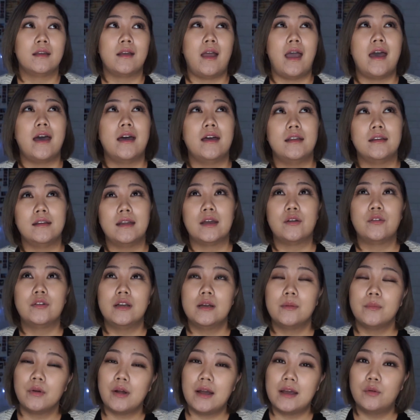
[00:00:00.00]
And I
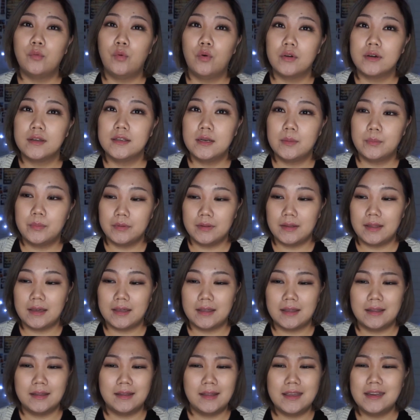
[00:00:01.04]
remember I woken up like
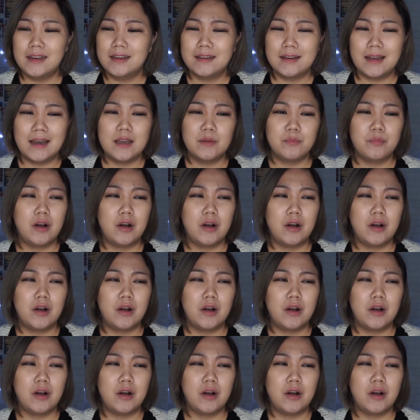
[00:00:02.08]
late at night,